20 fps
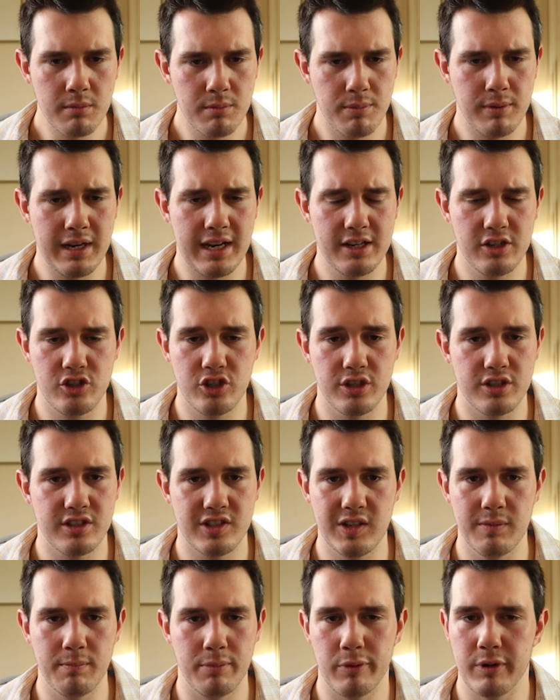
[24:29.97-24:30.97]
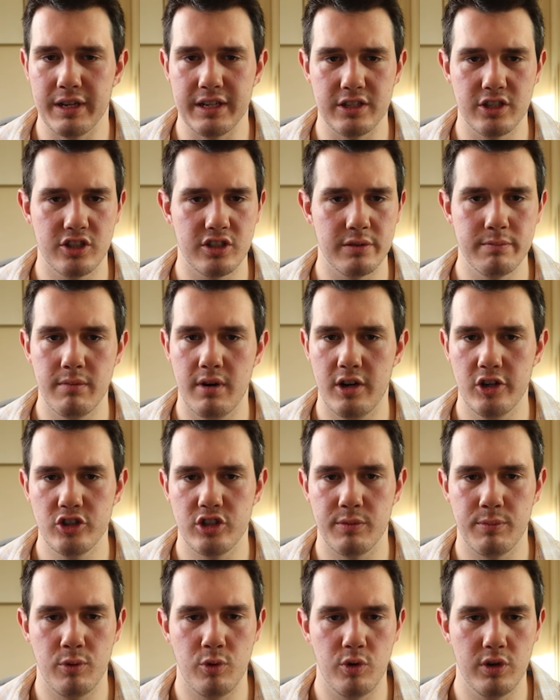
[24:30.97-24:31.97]
Plan just simply to march
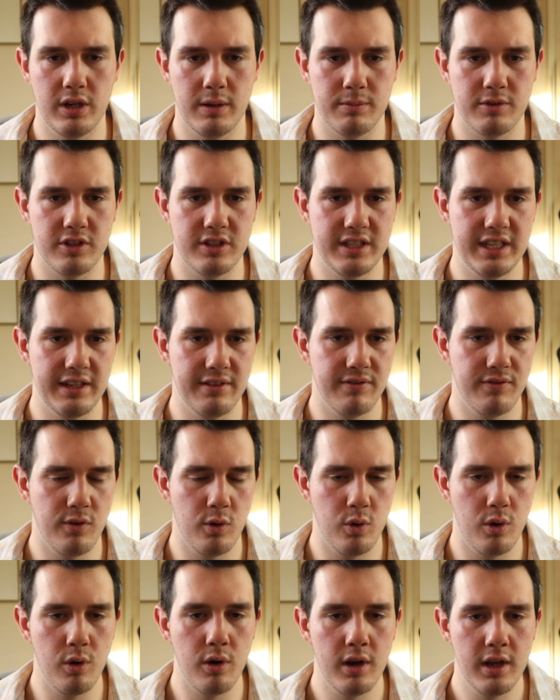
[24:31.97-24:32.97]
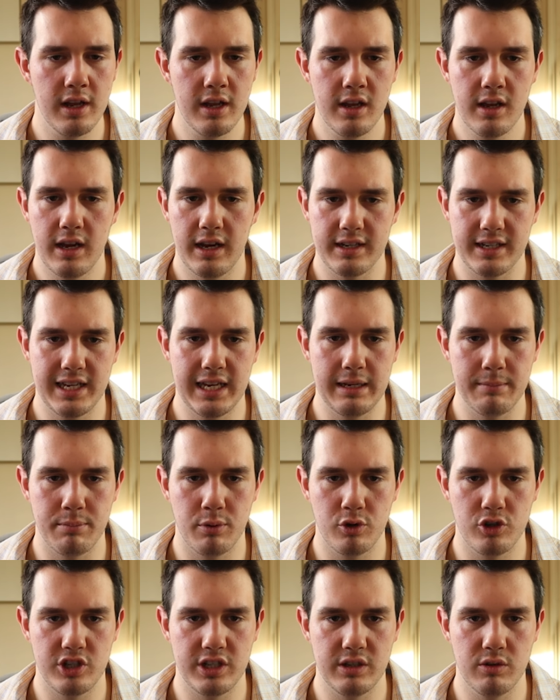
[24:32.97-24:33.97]
the pawn up to D4 and keep
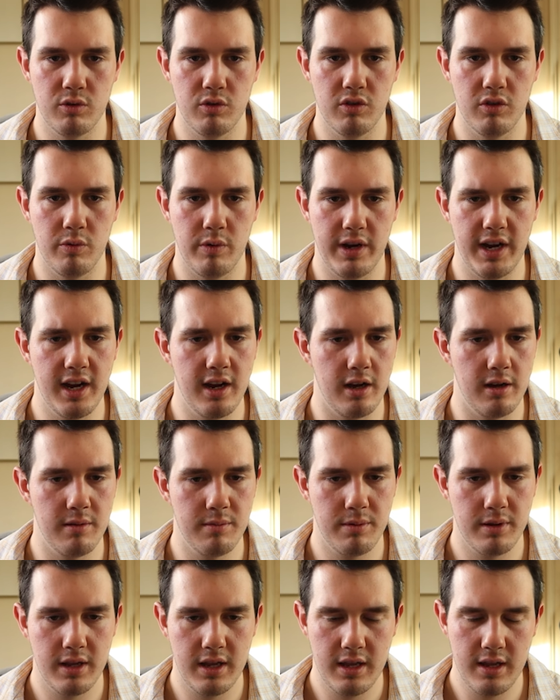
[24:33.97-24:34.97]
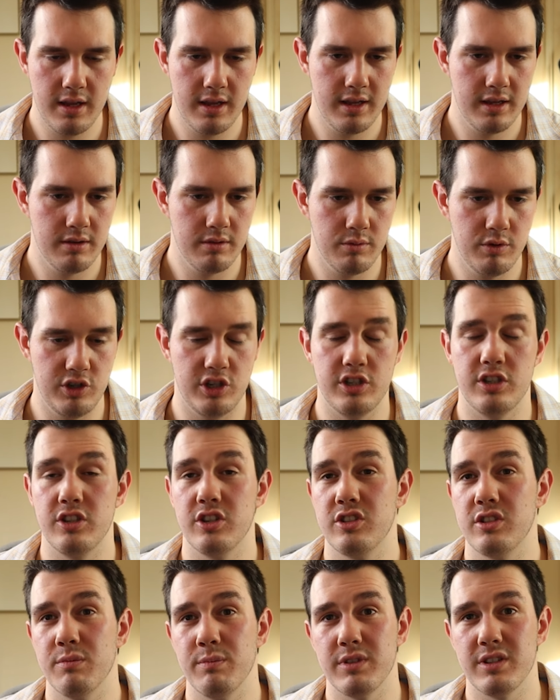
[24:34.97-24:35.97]
pushing it all the way up, which is
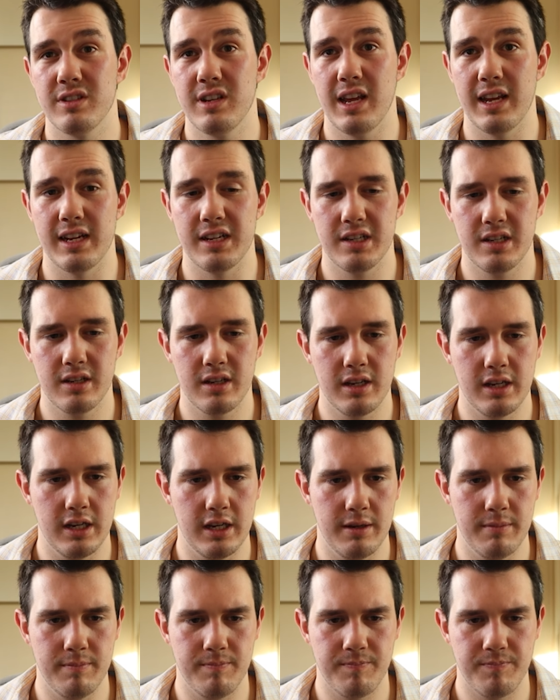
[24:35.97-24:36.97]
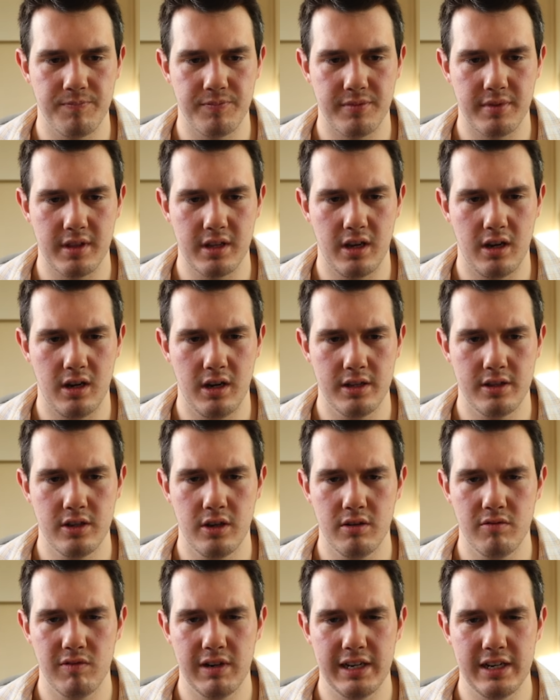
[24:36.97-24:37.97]
just a mistake. I
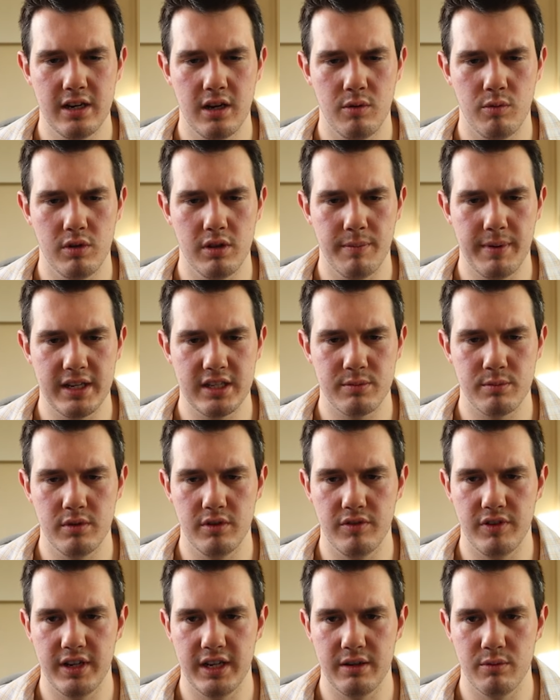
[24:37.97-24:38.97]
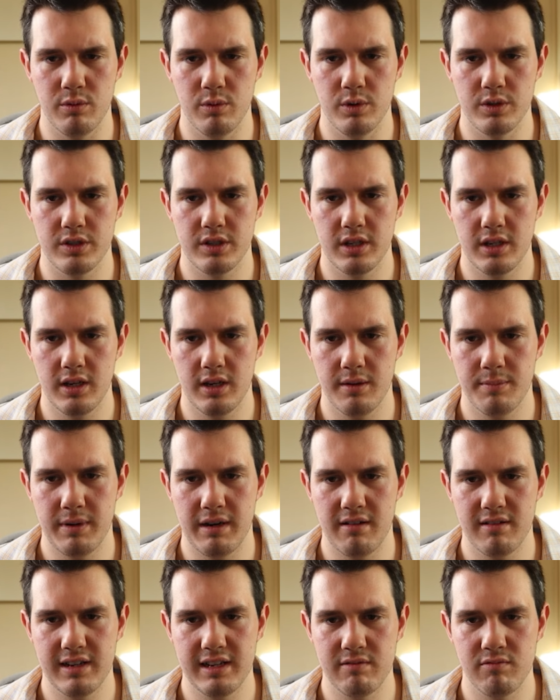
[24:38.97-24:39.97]
don't really know what the best move here was.
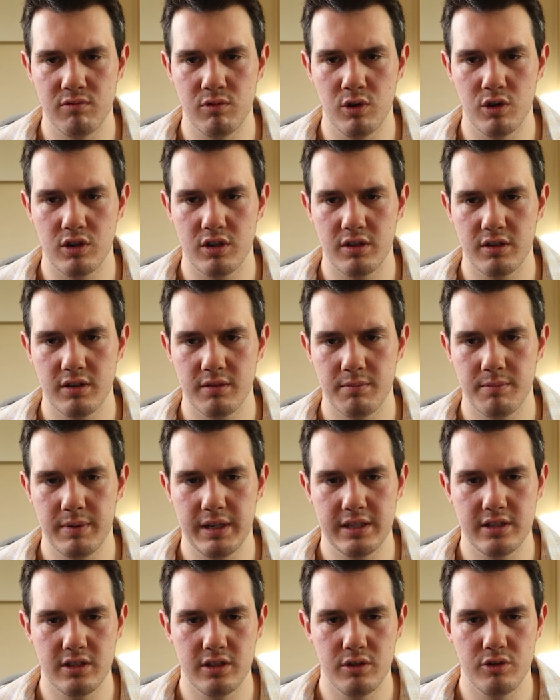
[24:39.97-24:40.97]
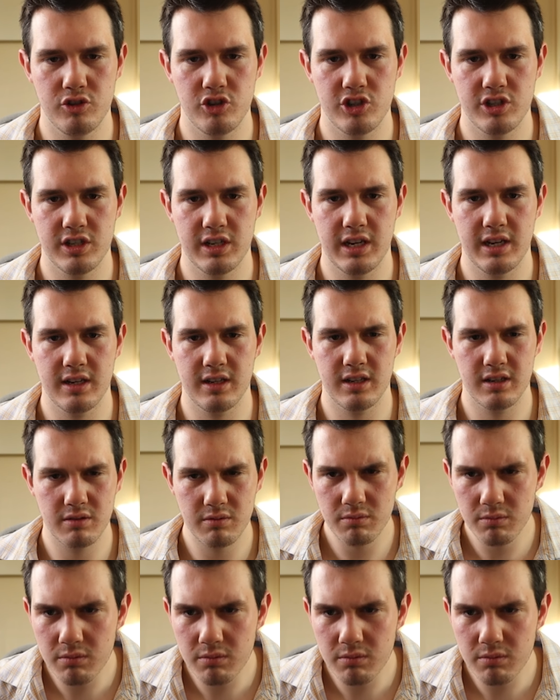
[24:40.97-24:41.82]
Apparently rook B2 check.